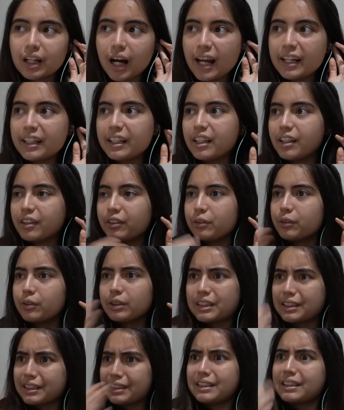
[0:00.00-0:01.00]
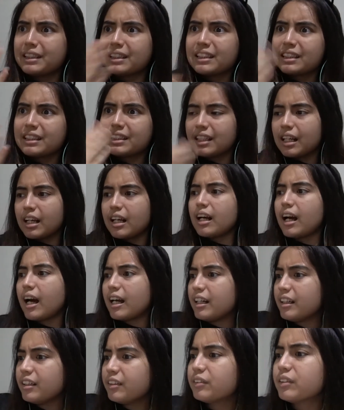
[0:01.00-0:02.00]
I didn't know
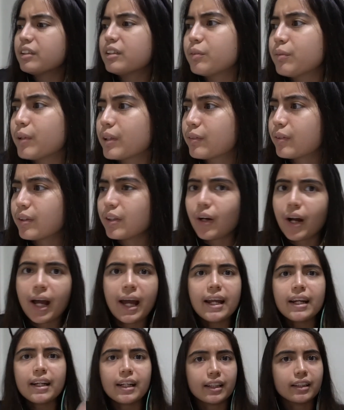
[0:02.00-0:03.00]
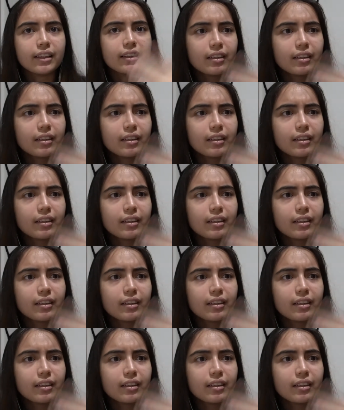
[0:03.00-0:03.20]
this works with your hand.